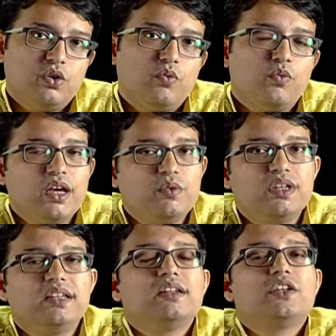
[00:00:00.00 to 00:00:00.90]
where
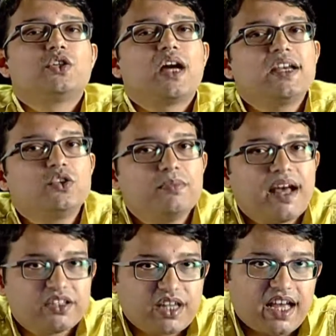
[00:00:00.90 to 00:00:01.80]
we try to
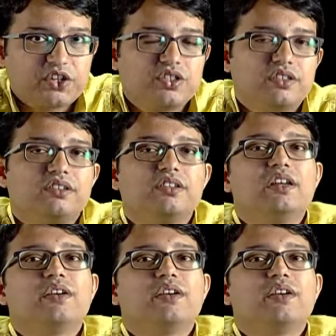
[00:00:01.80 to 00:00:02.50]
match action,